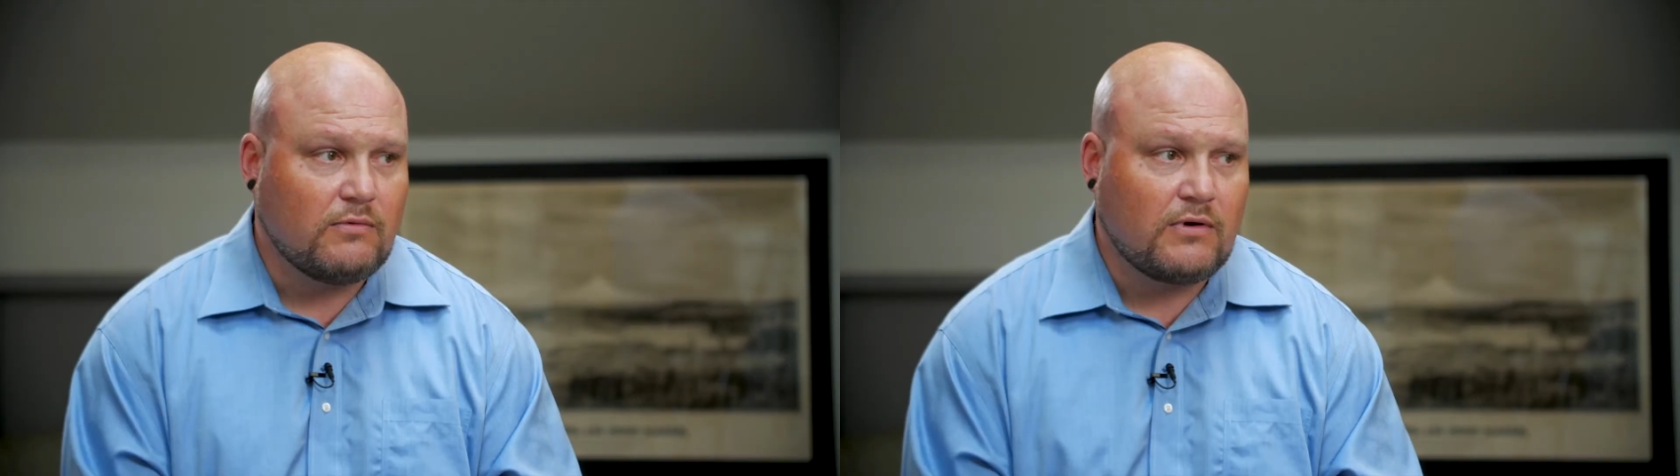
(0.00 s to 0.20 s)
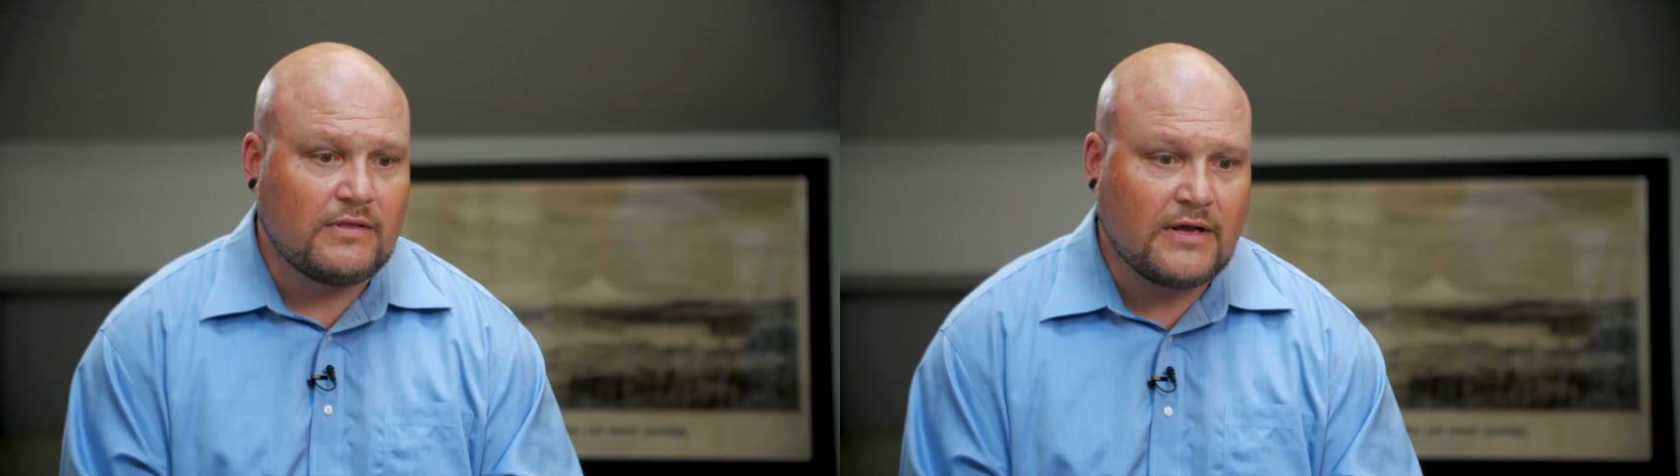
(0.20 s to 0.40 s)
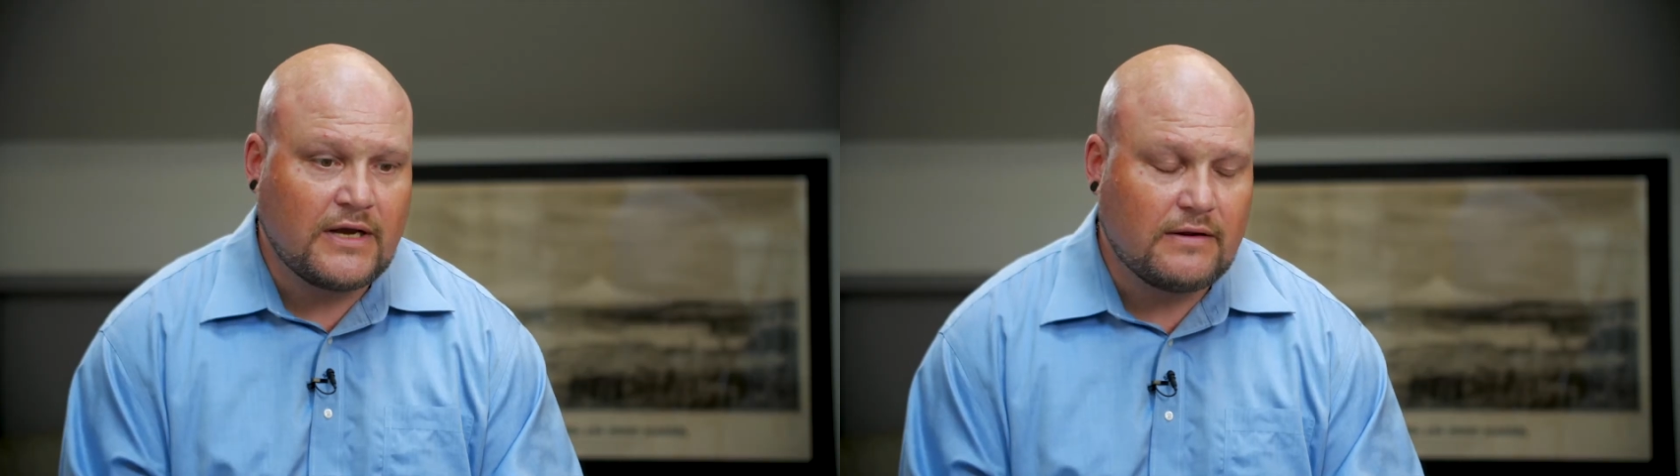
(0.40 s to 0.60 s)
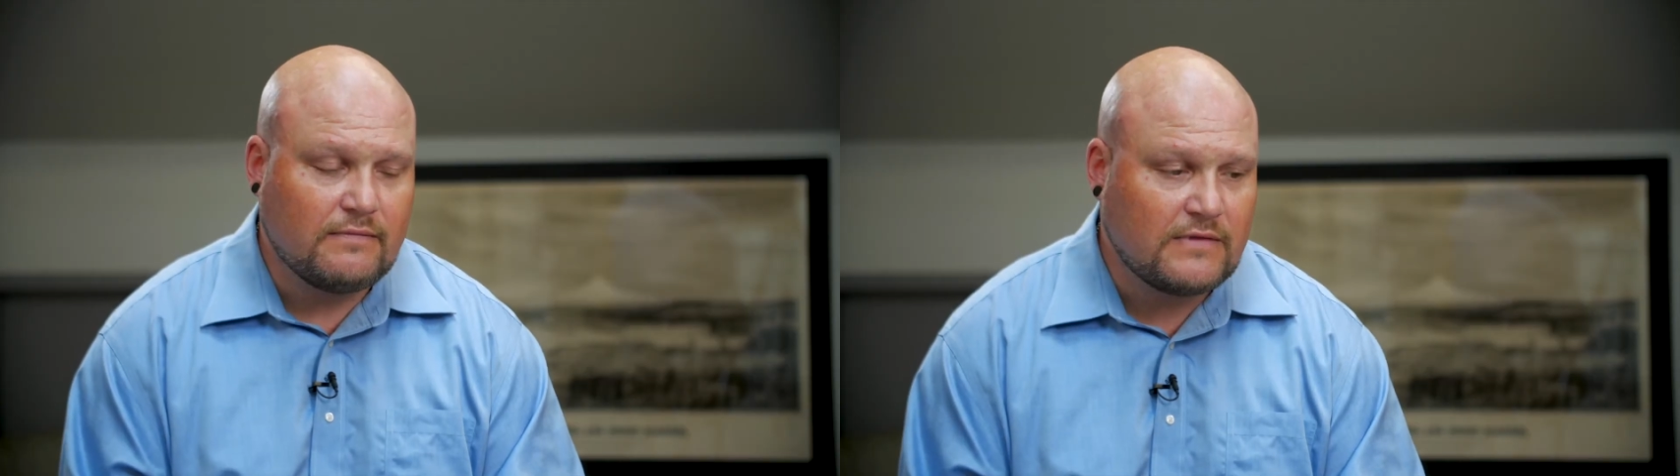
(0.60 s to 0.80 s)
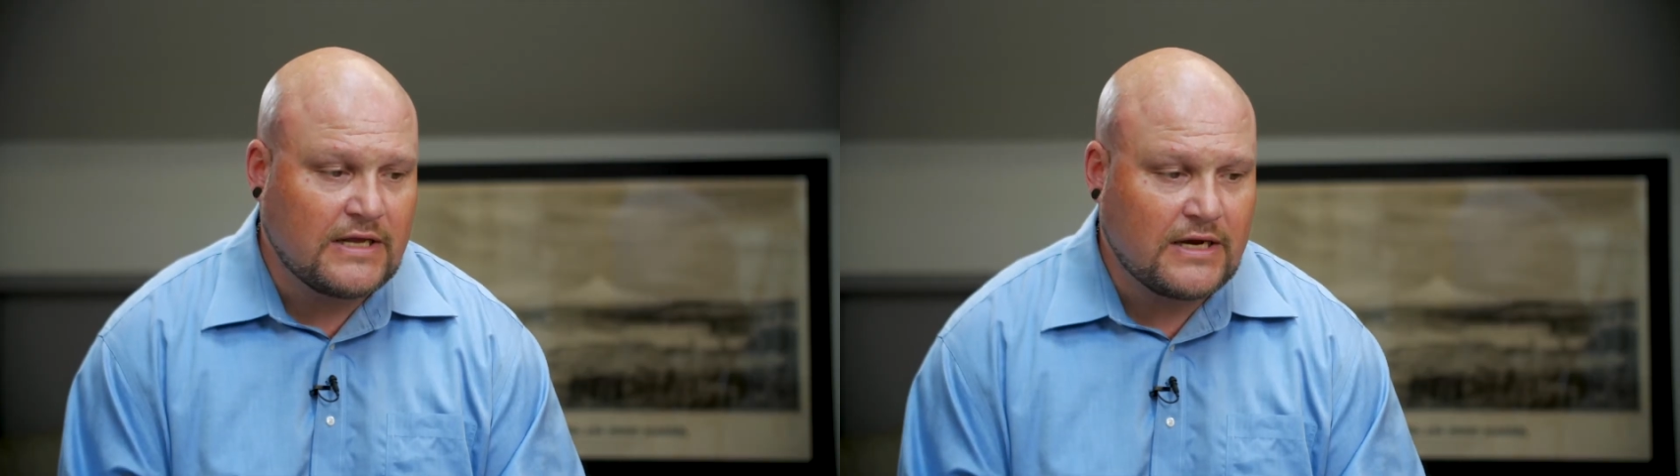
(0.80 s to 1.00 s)
one that
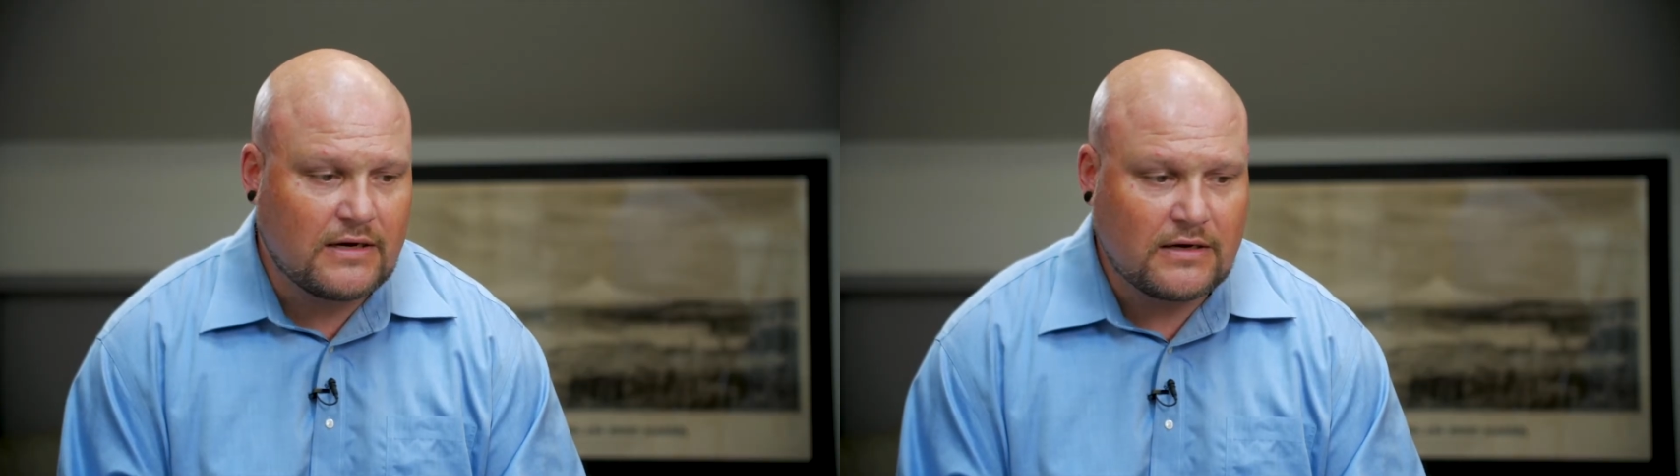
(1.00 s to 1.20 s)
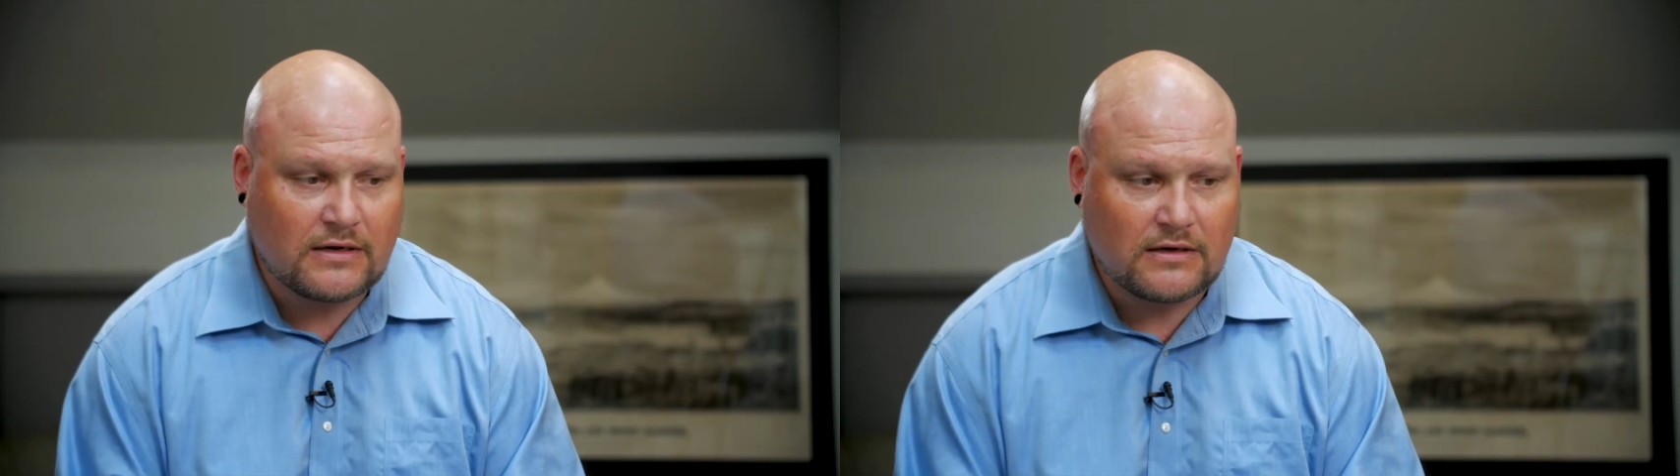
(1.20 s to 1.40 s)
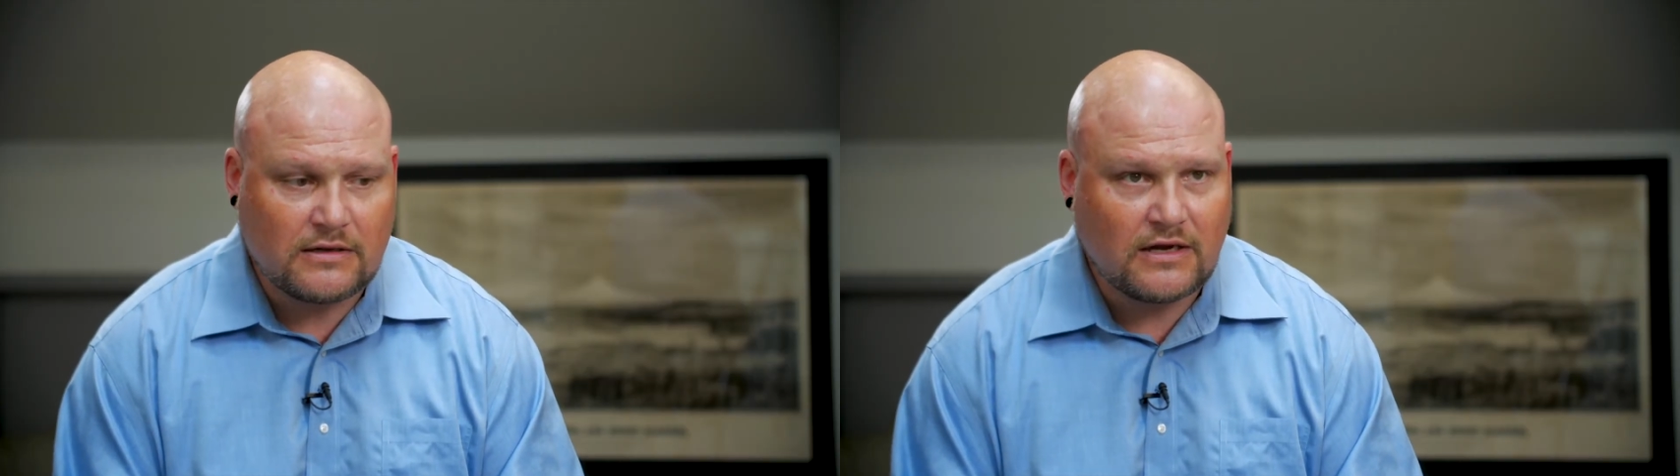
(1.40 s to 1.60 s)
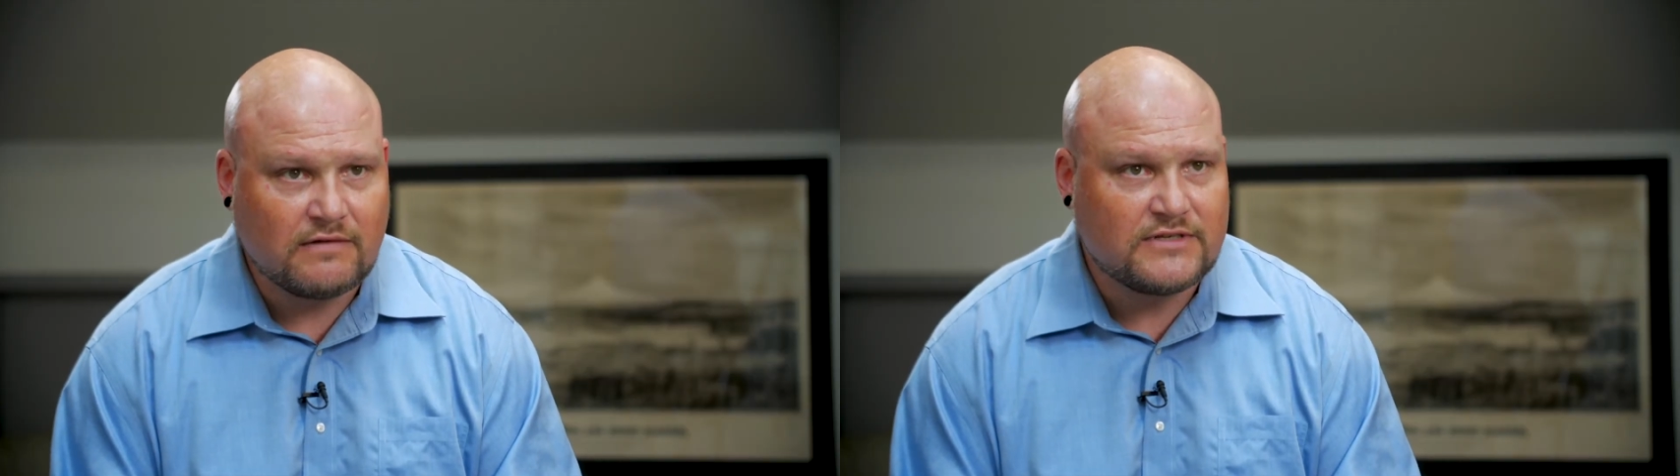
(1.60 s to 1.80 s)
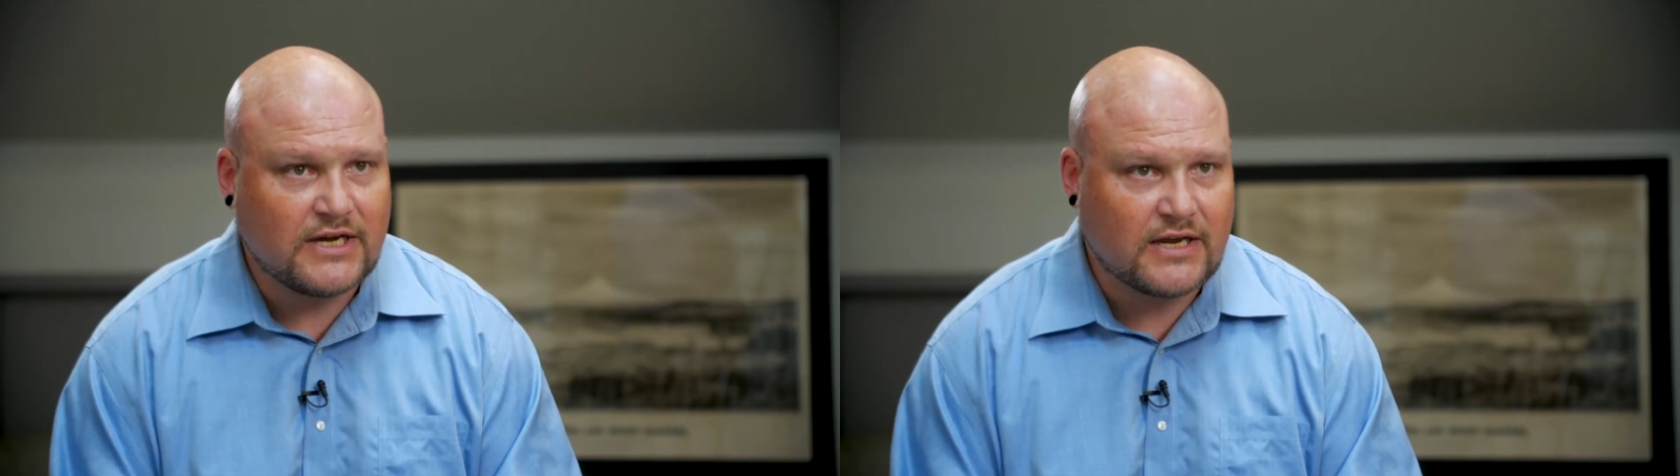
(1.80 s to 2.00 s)

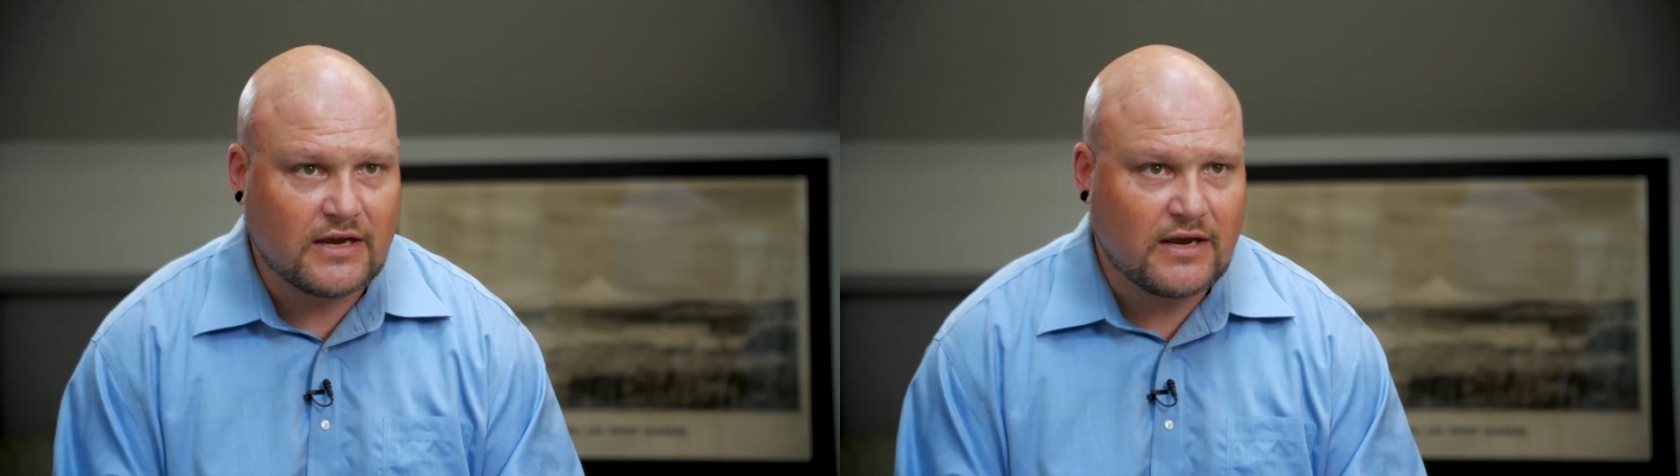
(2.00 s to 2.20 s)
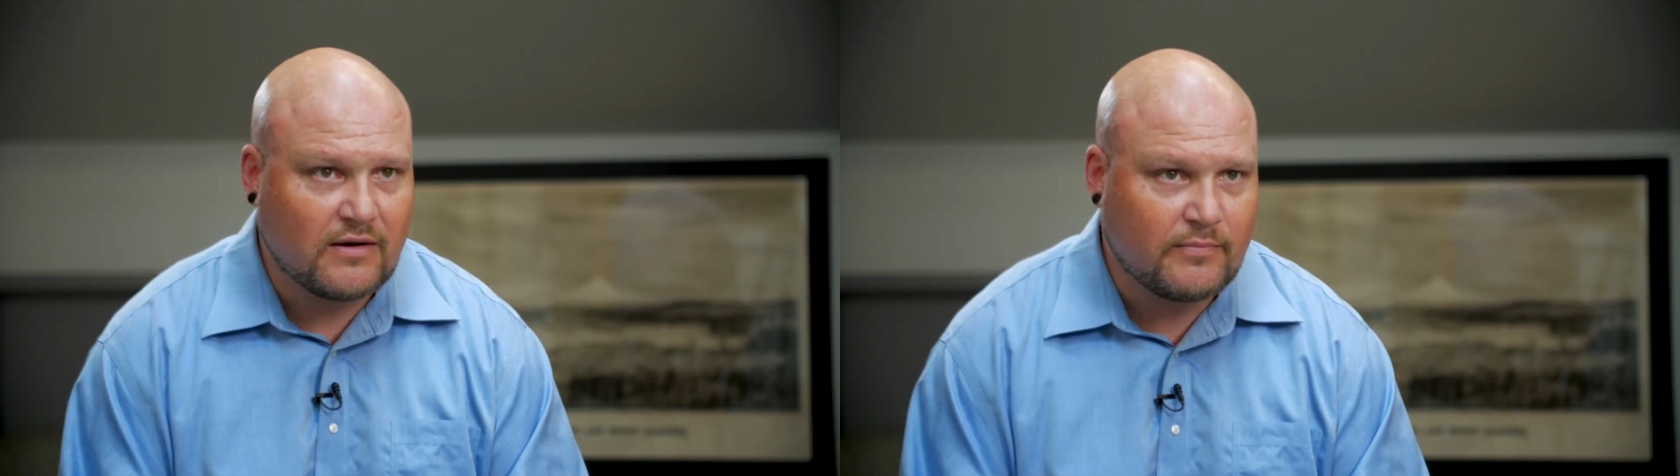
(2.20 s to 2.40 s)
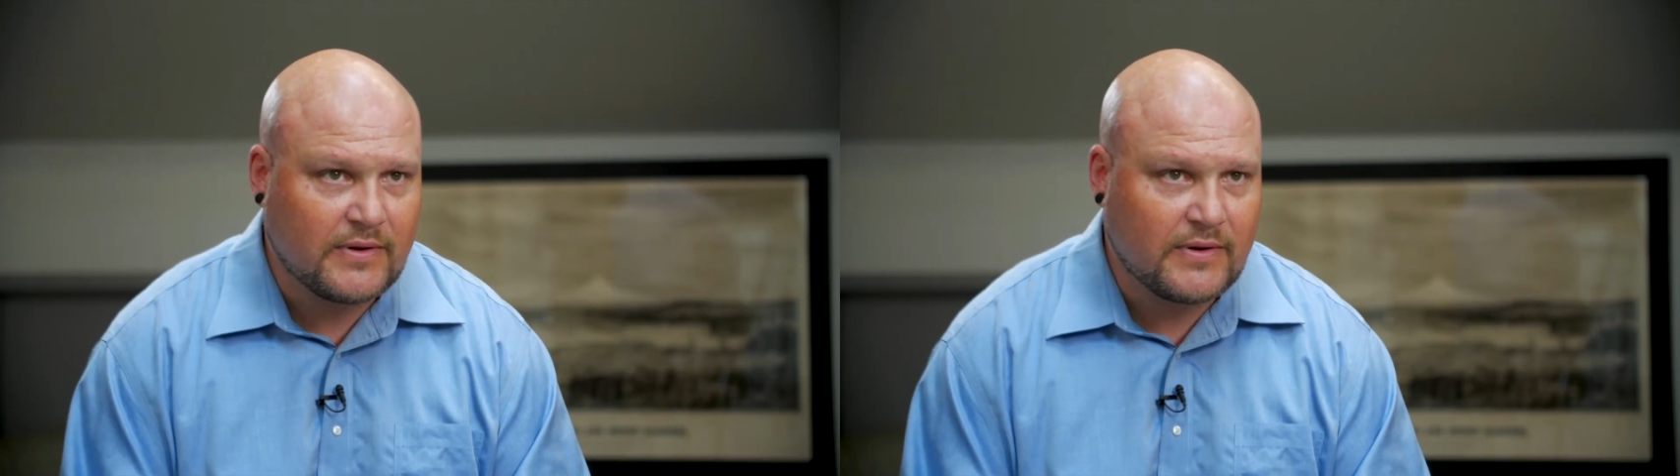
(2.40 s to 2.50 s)
loved taking care of